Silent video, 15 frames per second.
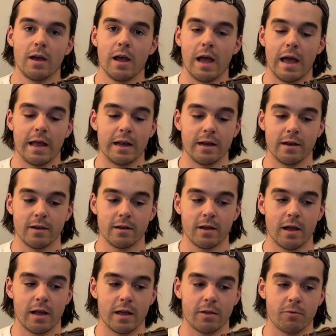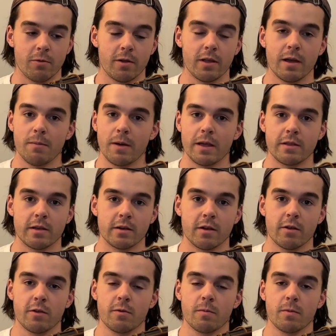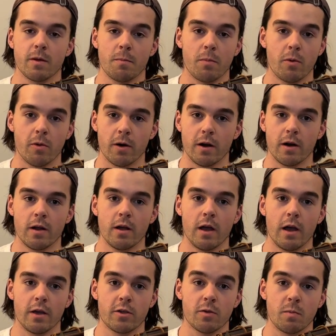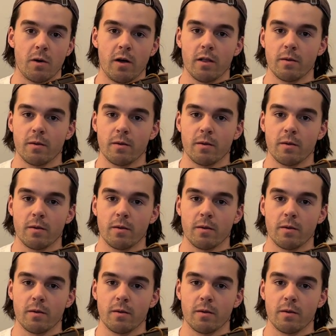And it's really amazing to support a smaller